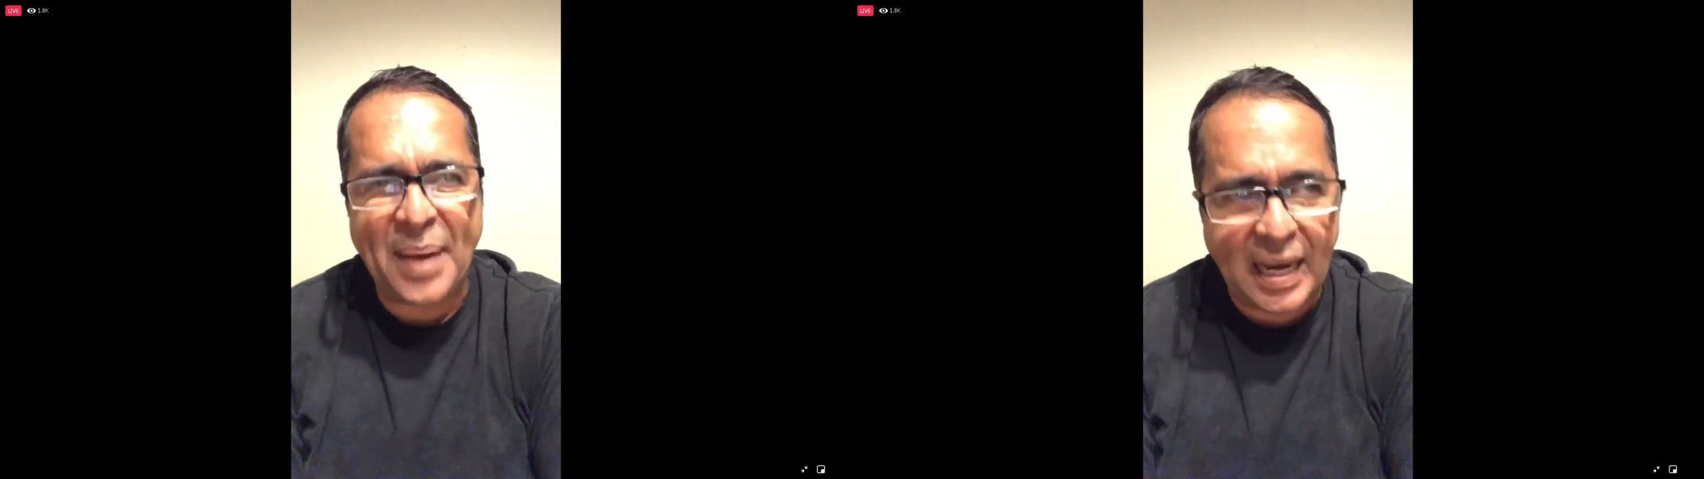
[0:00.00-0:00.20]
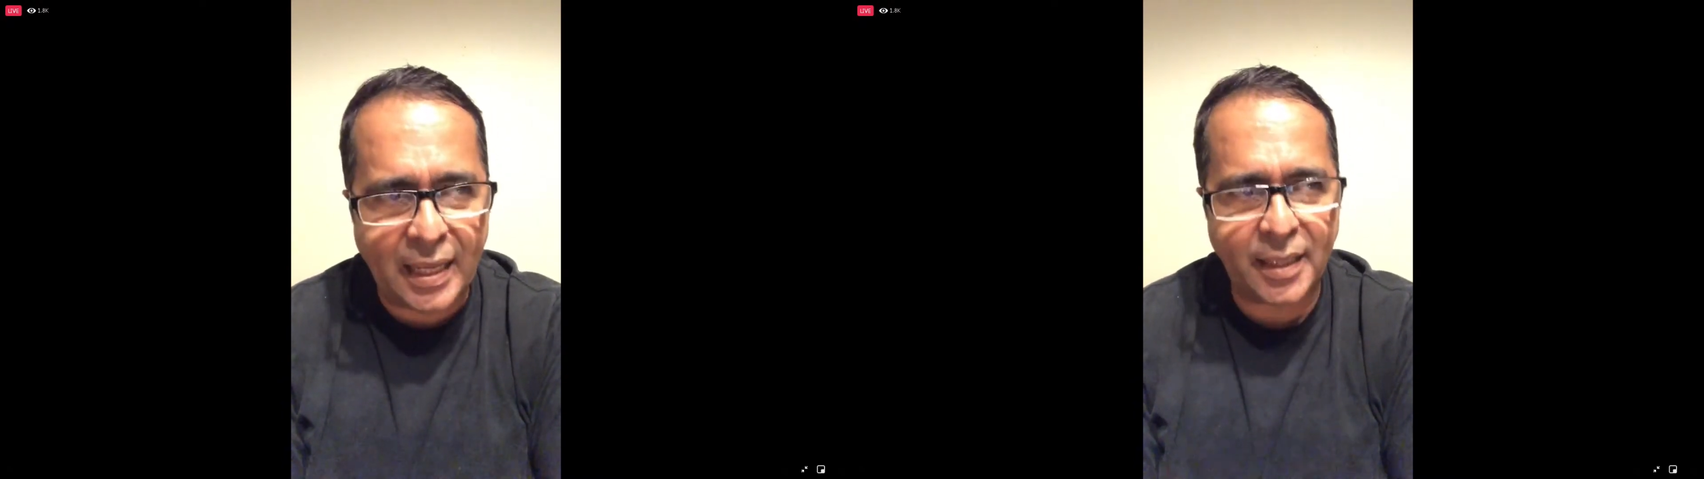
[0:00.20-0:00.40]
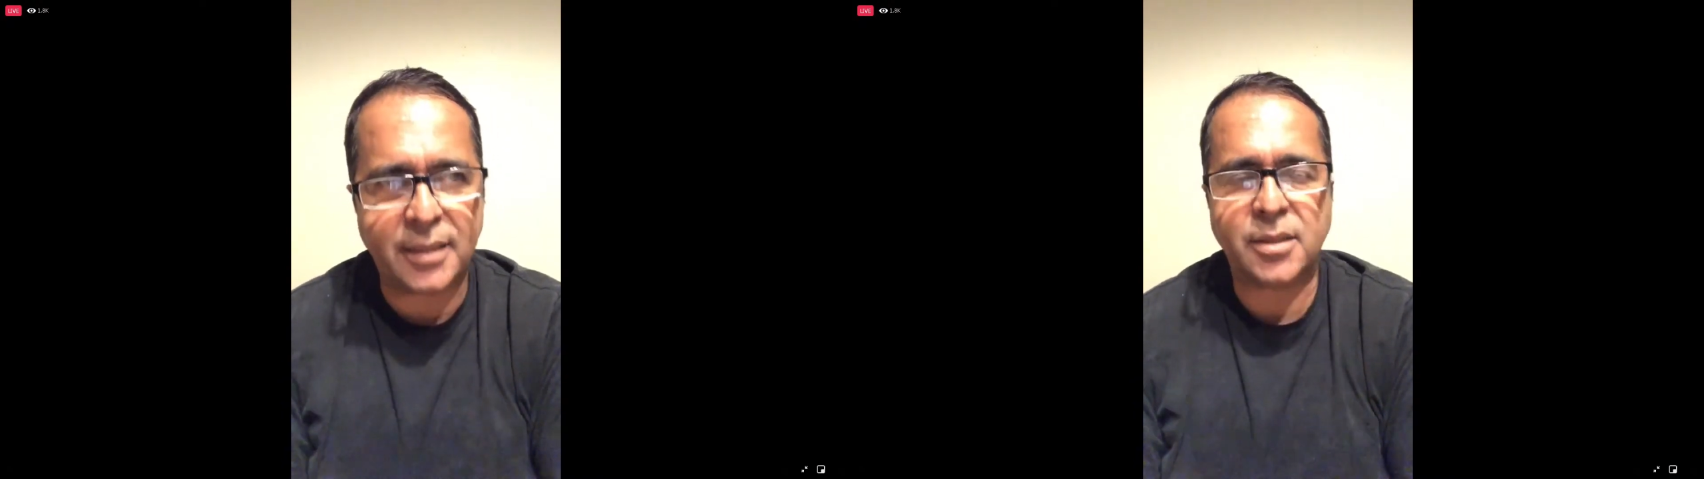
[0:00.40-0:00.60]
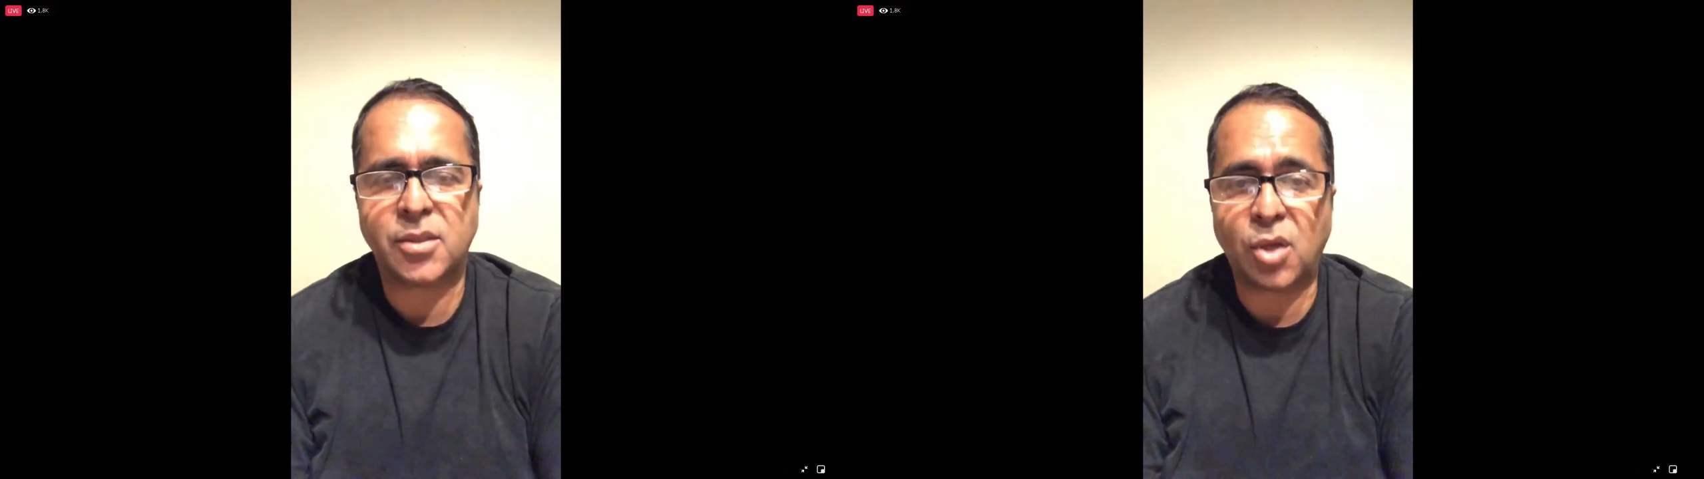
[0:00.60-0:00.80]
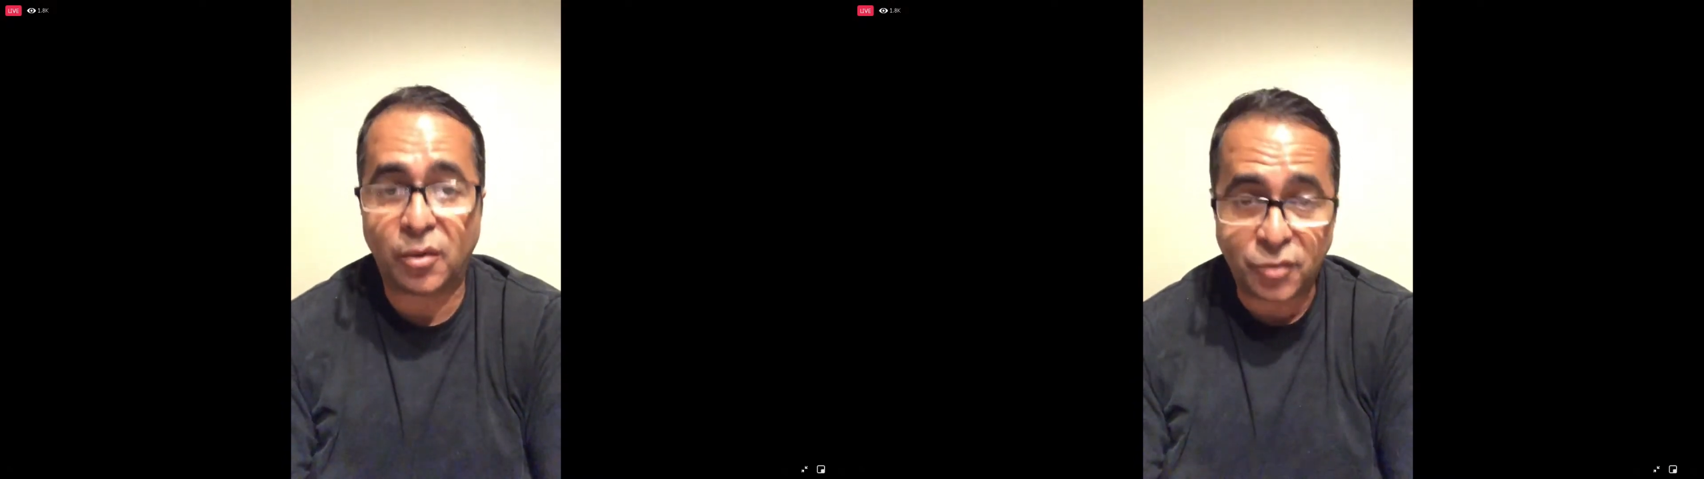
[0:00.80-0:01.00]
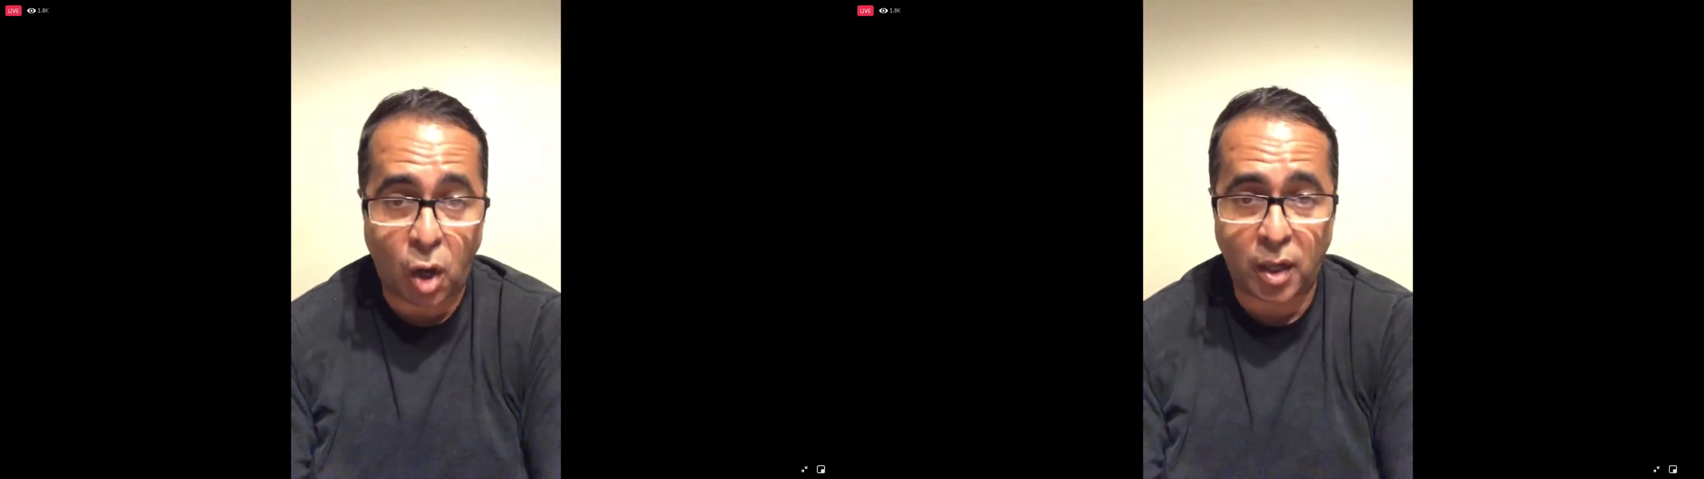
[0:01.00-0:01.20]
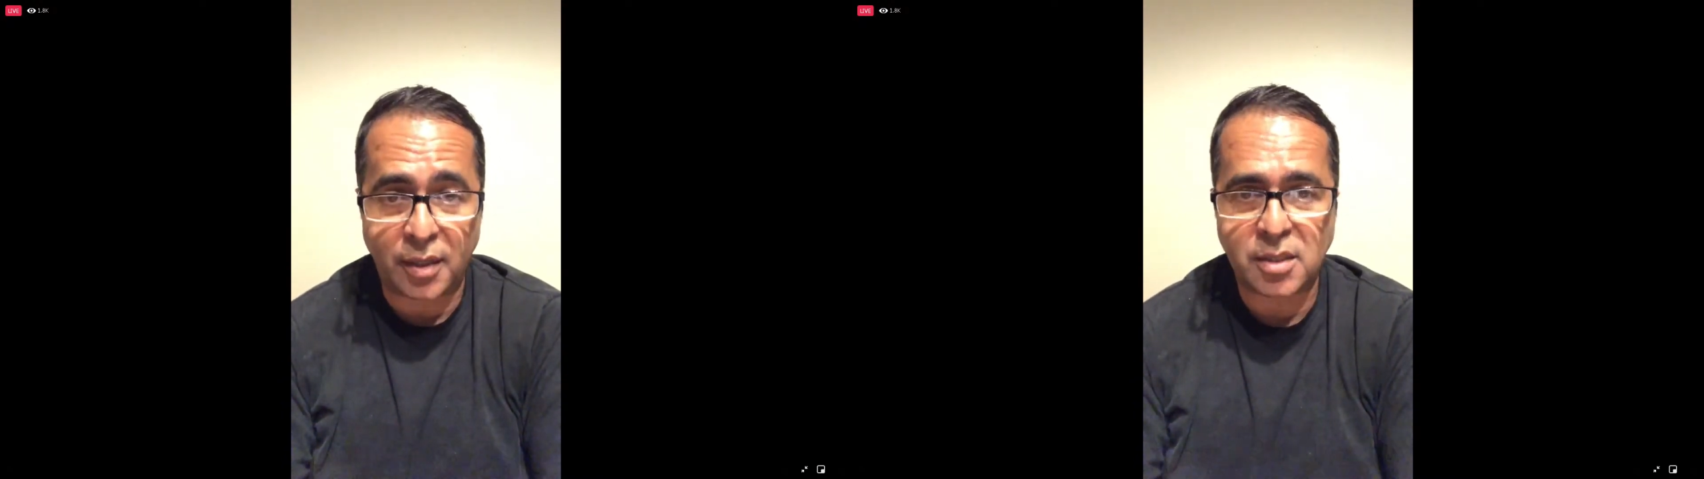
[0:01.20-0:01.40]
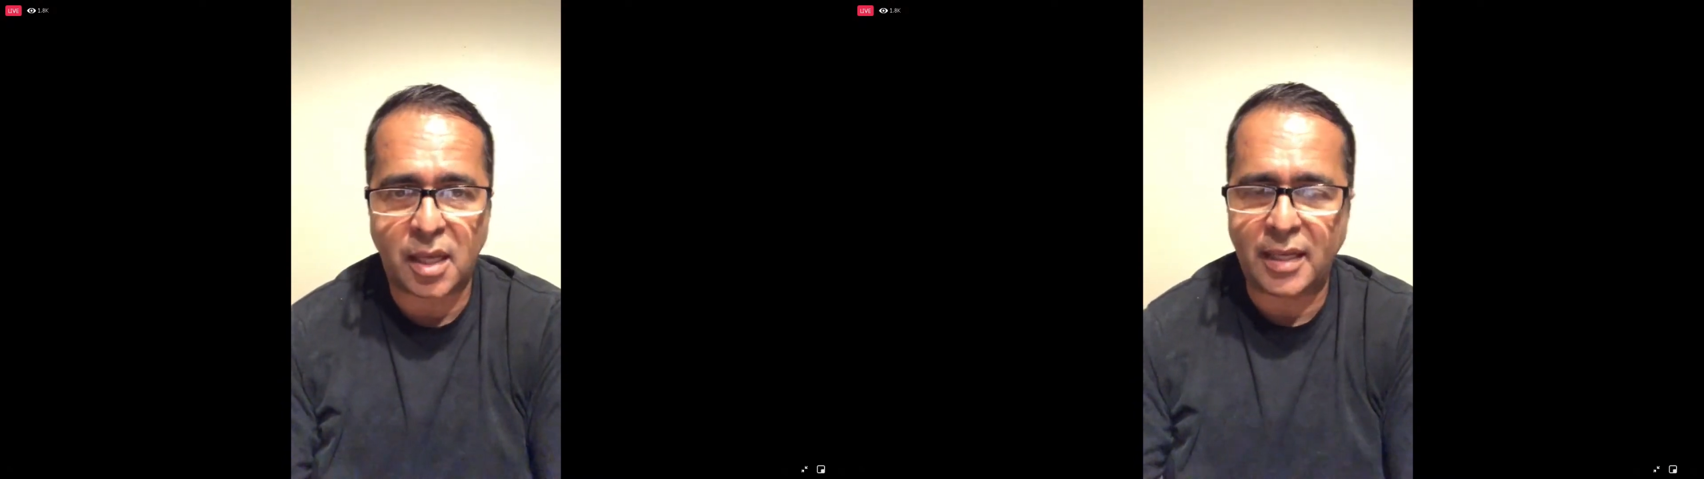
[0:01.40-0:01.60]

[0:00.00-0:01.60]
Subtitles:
billions of dollars